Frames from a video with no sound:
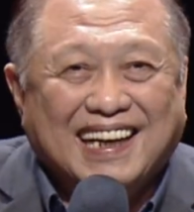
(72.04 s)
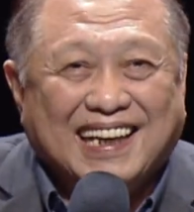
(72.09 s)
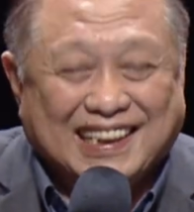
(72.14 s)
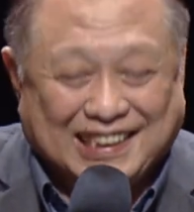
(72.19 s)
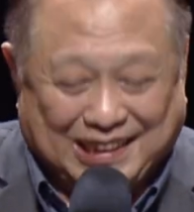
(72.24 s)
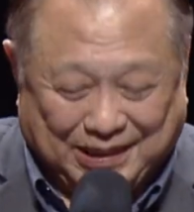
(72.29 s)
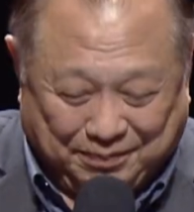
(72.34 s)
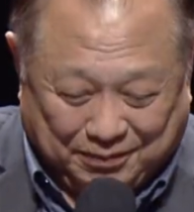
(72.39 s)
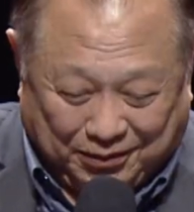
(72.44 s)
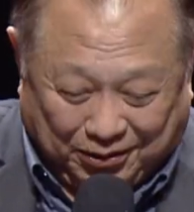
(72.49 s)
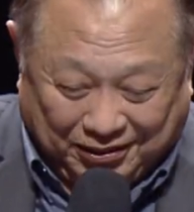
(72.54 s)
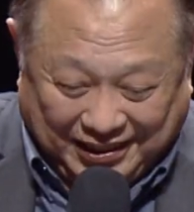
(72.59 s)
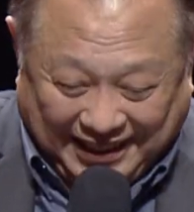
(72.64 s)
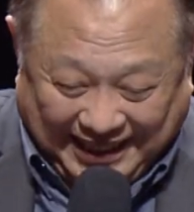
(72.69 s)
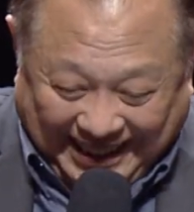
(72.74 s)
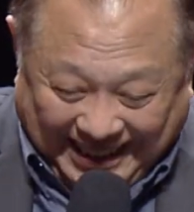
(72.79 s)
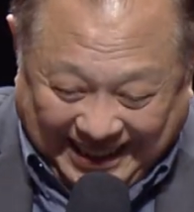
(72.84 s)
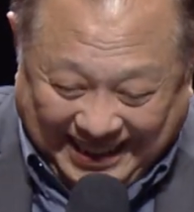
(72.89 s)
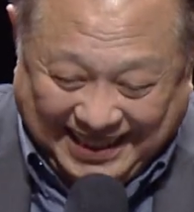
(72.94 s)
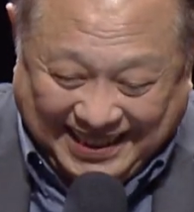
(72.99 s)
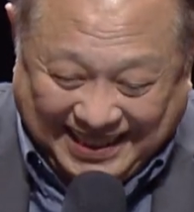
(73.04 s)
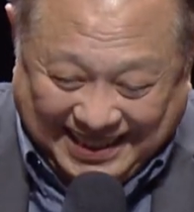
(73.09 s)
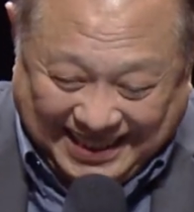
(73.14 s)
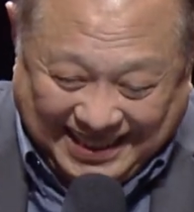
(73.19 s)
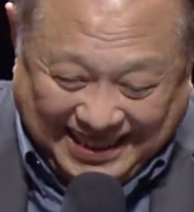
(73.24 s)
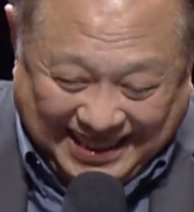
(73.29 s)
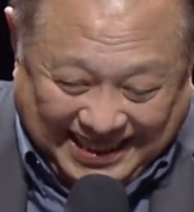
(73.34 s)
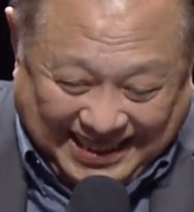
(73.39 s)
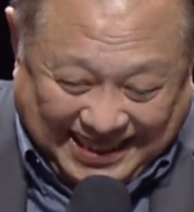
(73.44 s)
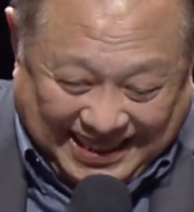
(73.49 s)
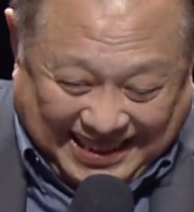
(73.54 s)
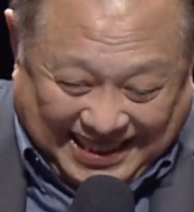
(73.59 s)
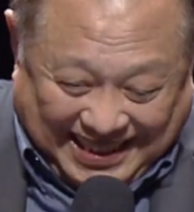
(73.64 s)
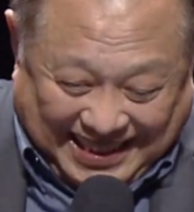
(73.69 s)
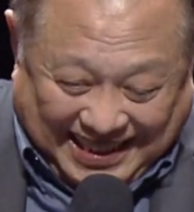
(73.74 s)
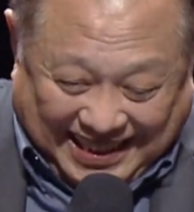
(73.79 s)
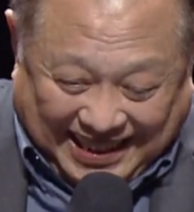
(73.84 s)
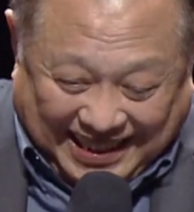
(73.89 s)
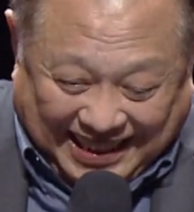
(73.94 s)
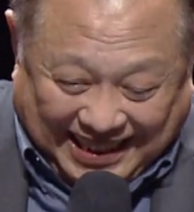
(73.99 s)
this morning
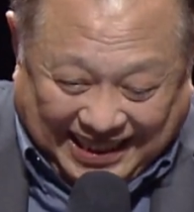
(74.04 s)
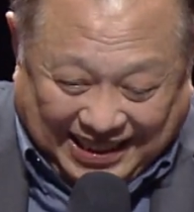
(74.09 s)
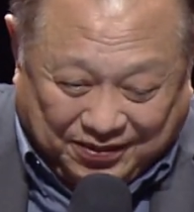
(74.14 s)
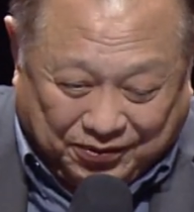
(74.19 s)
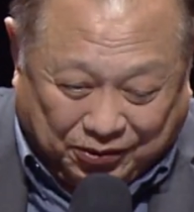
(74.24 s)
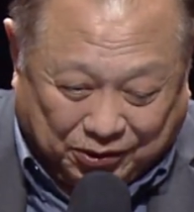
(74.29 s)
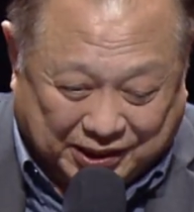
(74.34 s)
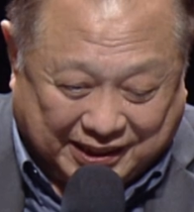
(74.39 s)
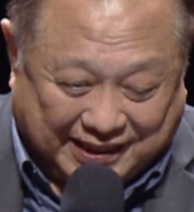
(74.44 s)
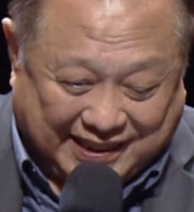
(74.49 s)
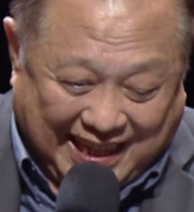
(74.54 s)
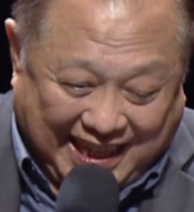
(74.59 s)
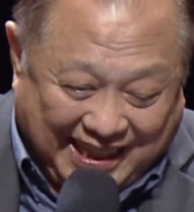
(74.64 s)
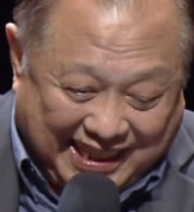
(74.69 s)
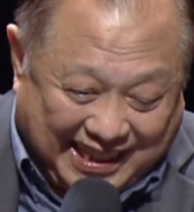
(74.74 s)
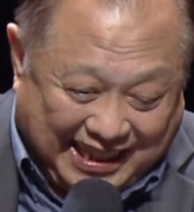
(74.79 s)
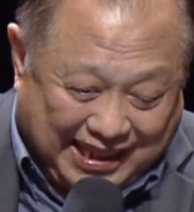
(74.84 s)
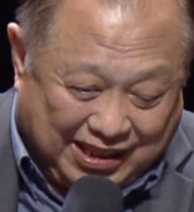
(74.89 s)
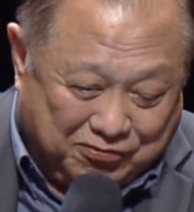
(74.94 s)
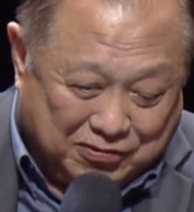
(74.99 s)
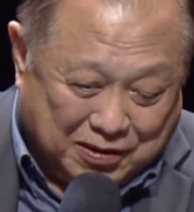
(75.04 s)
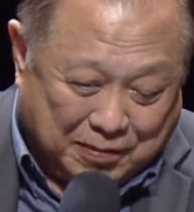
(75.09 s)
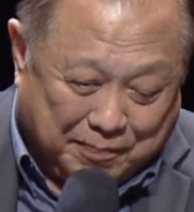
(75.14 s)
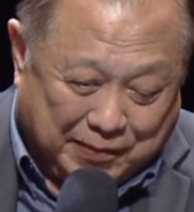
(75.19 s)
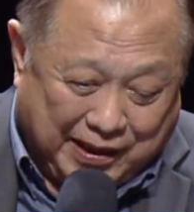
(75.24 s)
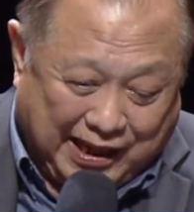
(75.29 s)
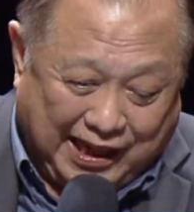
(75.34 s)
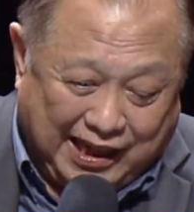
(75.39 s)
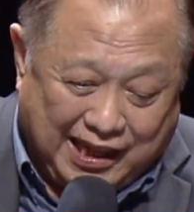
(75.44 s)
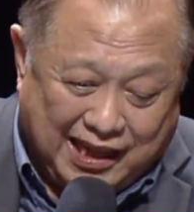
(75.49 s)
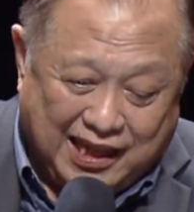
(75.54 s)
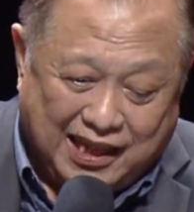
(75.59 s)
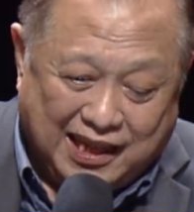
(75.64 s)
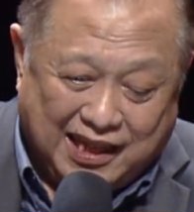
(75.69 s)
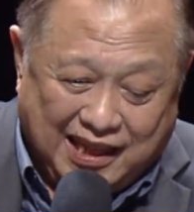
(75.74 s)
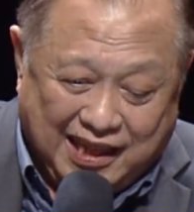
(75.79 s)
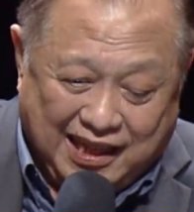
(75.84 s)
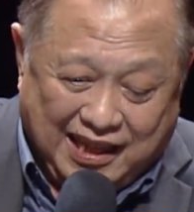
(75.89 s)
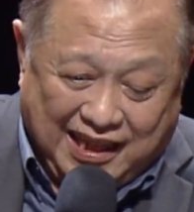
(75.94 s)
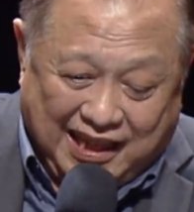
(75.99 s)
uh, for standing with me
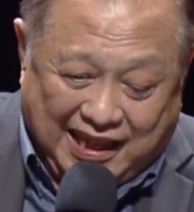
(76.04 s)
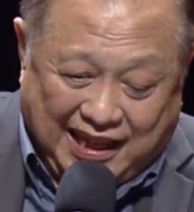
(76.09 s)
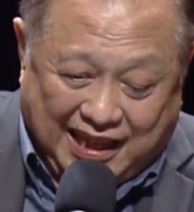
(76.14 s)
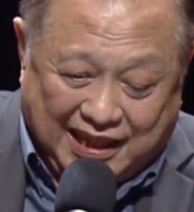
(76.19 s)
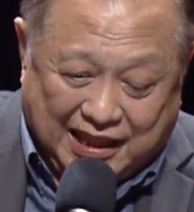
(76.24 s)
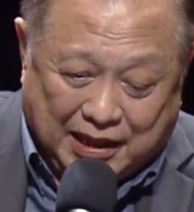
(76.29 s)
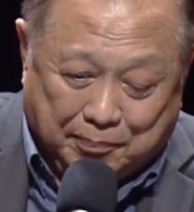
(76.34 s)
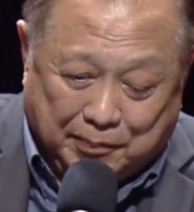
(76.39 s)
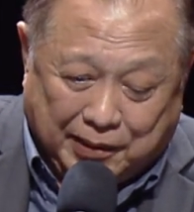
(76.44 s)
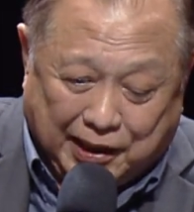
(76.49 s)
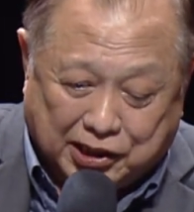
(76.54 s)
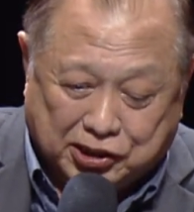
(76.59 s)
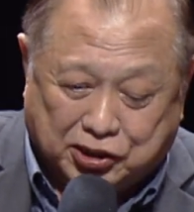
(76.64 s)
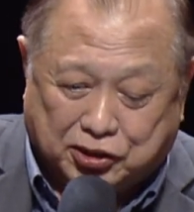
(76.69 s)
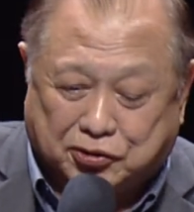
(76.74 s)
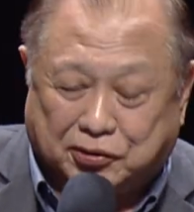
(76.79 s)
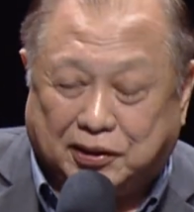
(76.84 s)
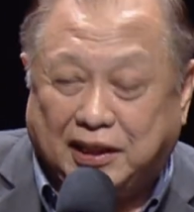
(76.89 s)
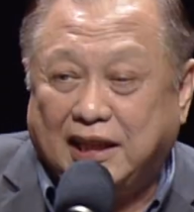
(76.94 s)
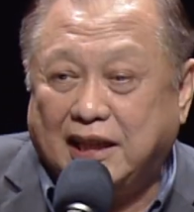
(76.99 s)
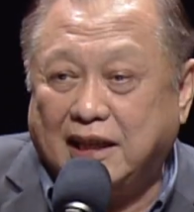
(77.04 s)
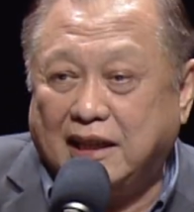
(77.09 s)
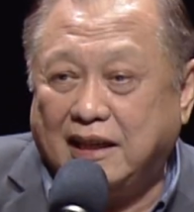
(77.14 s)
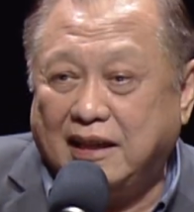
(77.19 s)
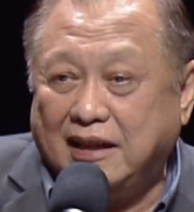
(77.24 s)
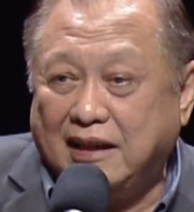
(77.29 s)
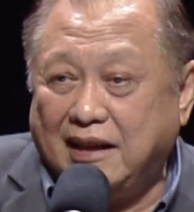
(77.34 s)
in the ministry,